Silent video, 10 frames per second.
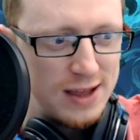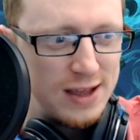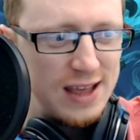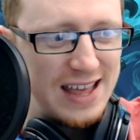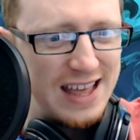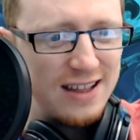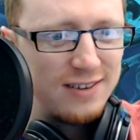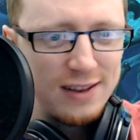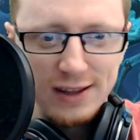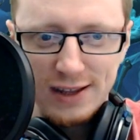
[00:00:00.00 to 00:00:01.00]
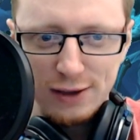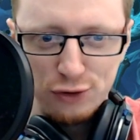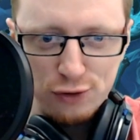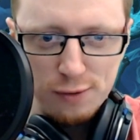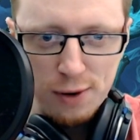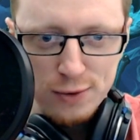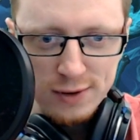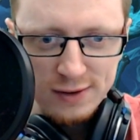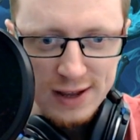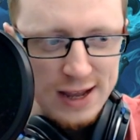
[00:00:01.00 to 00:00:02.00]
it instantly kills your
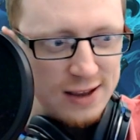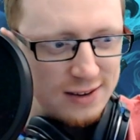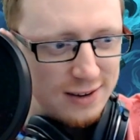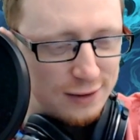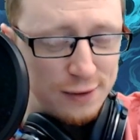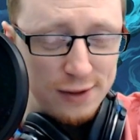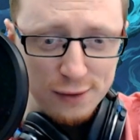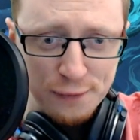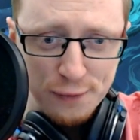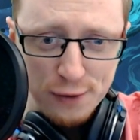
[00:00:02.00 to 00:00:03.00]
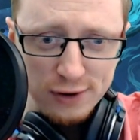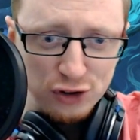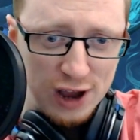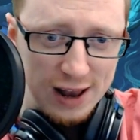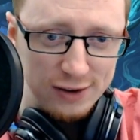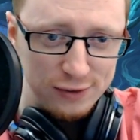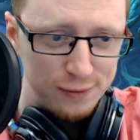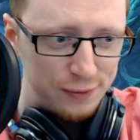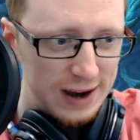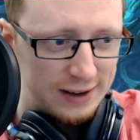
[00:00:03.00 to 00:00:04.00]
opponent. So there's a fun challenge and
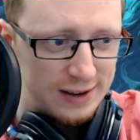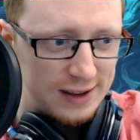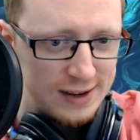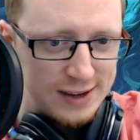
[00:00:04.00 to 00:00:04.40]
factor